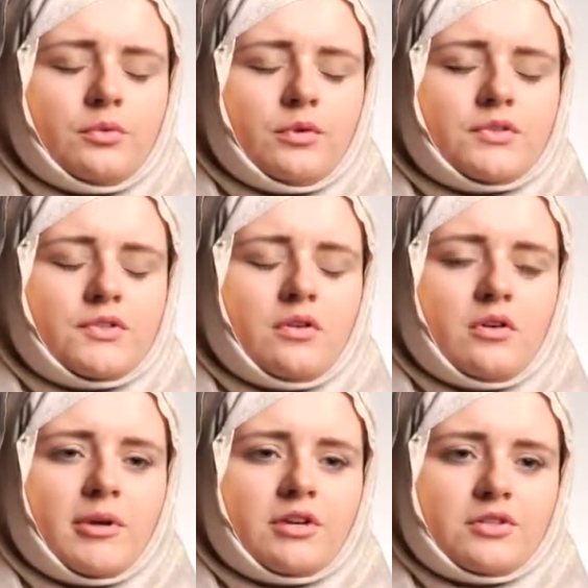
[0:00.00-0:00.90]
we were taught
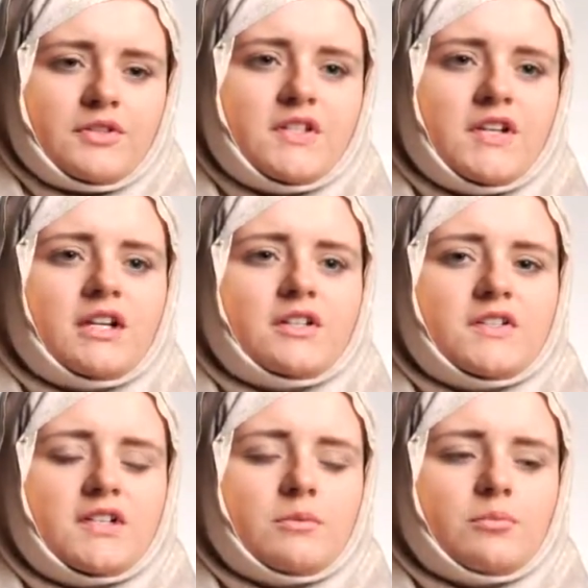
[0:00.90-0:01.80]
about Christianity,